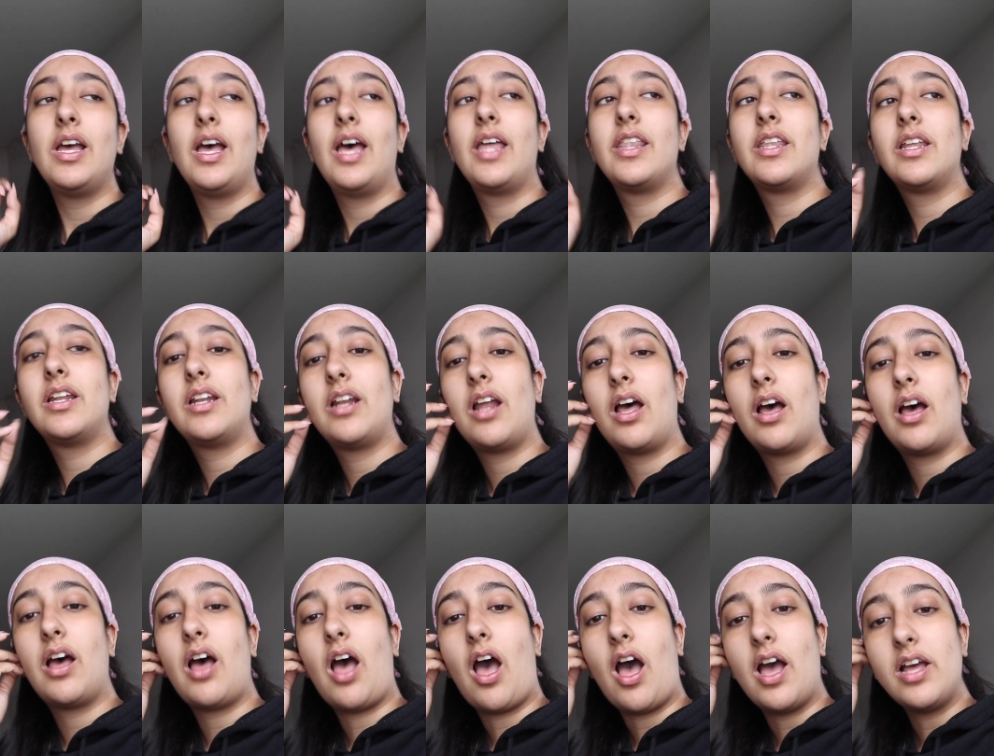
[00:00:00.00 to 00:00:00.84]
And then
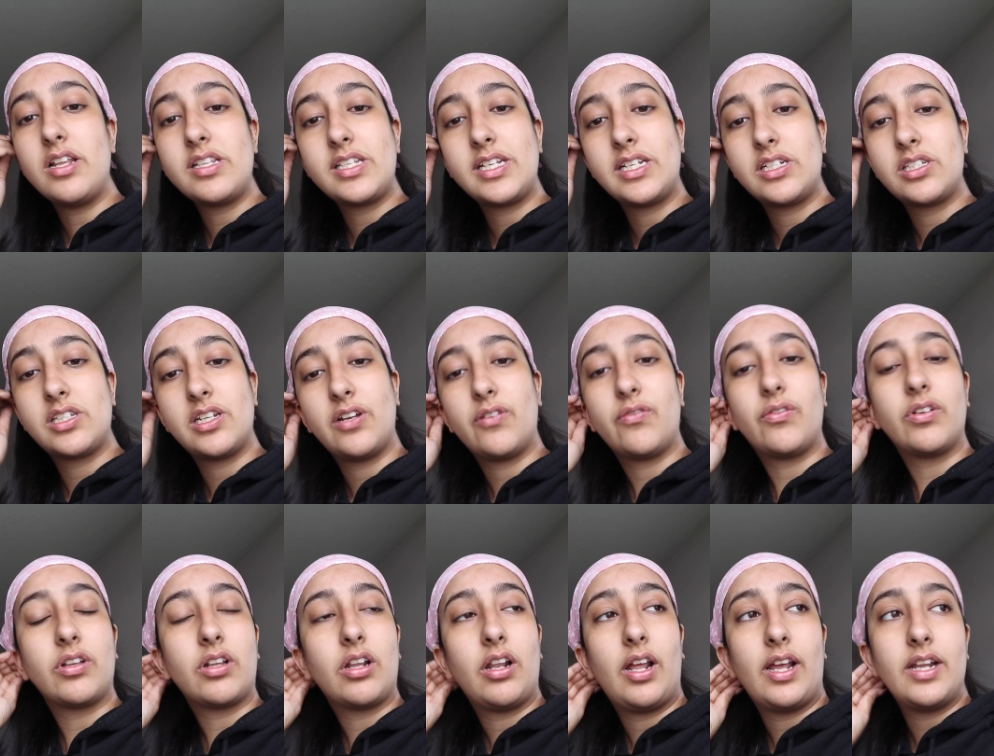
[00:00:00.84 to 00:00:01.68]
our seats didn't
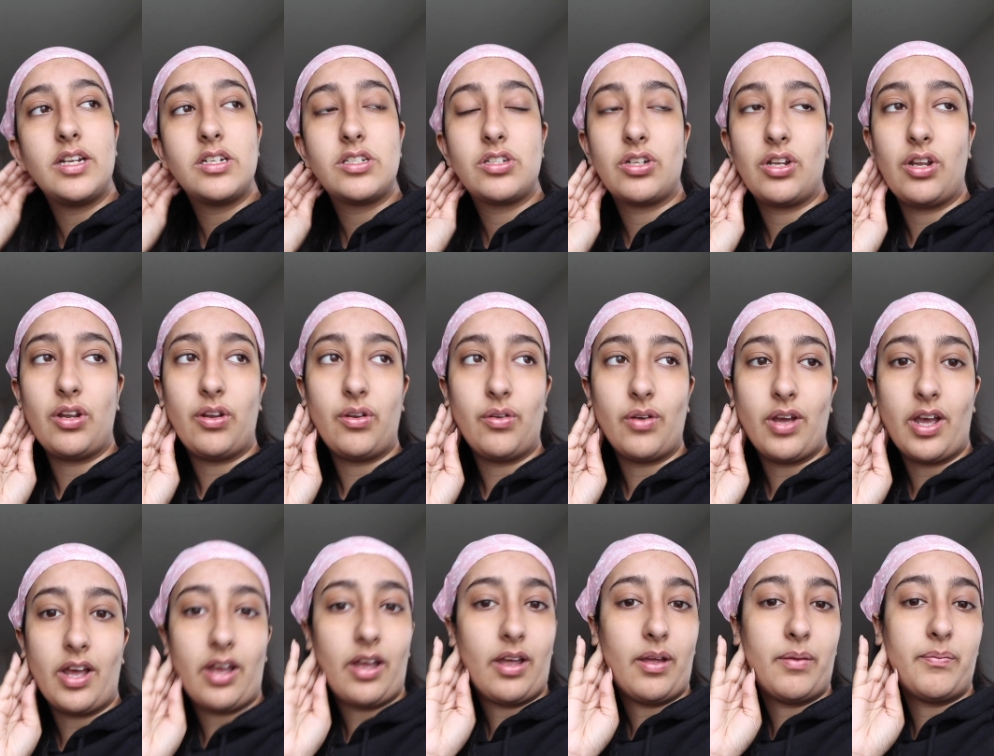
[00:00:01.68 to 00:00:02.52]
recline, so
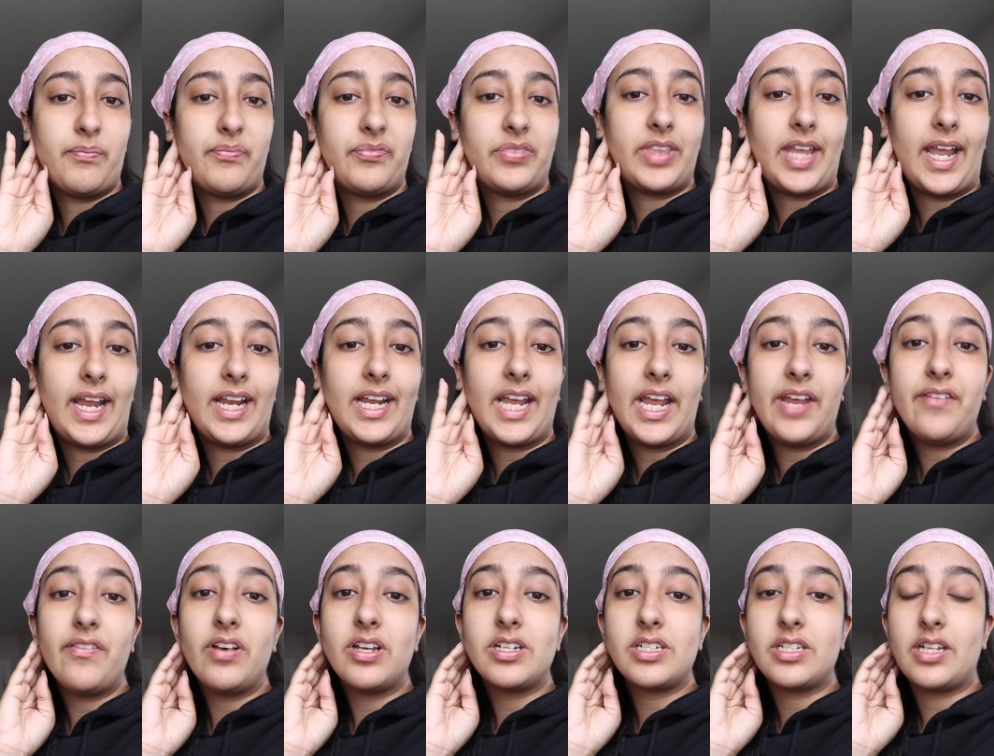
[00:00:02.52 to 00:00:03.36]
um, they
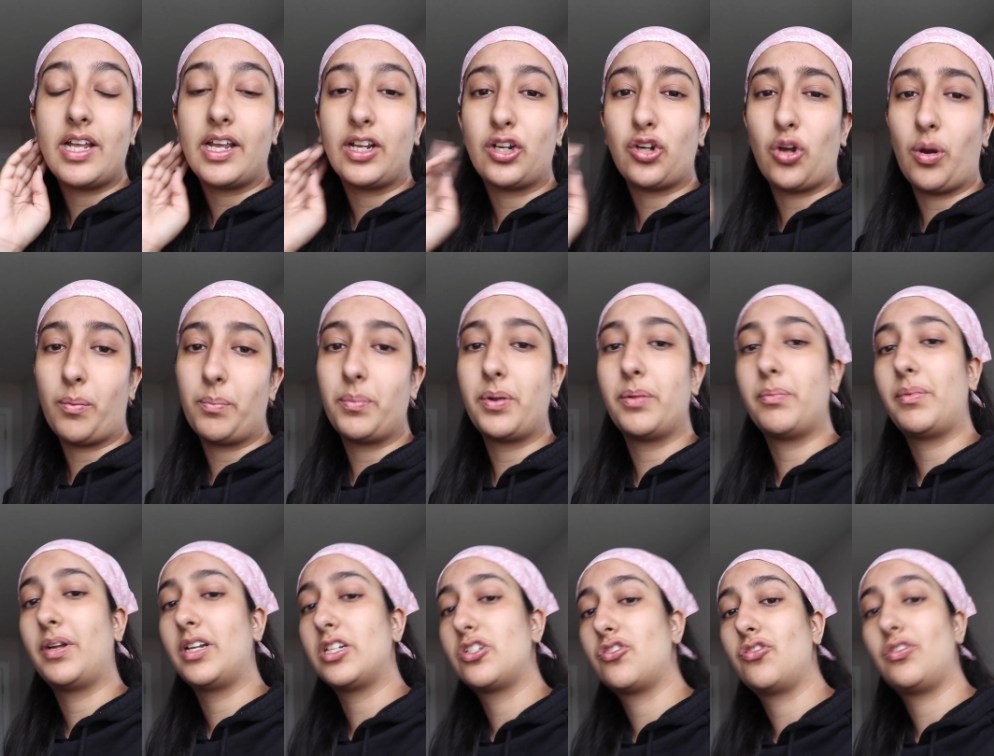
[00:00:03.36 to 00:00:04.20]
gave us like
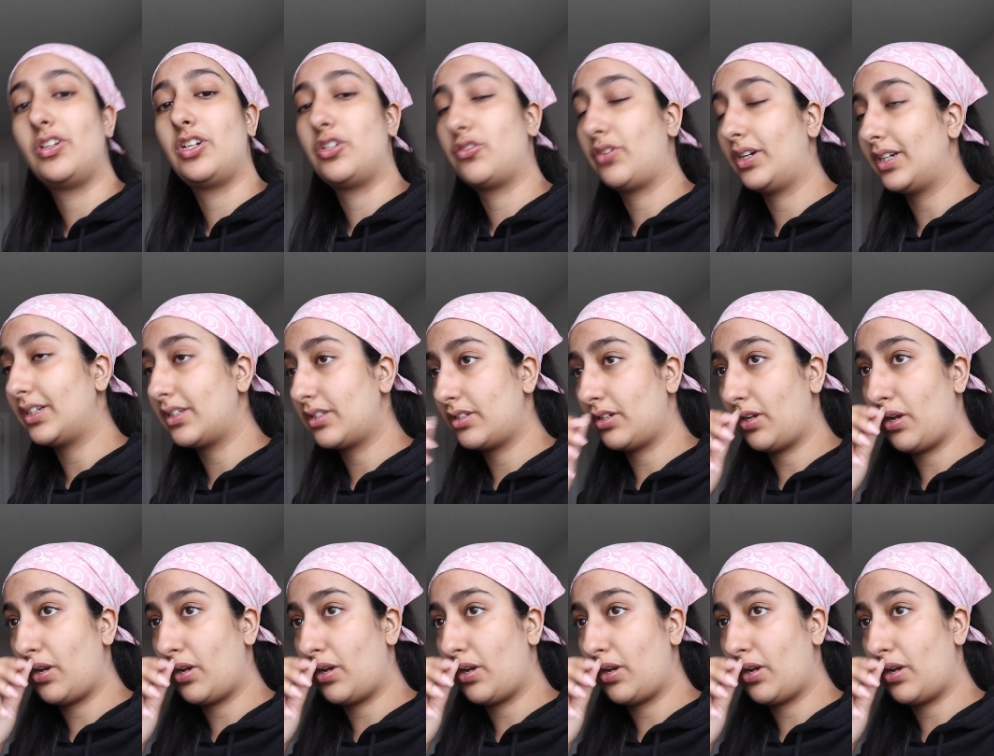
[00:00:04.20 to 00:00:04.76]
complimentary drinks.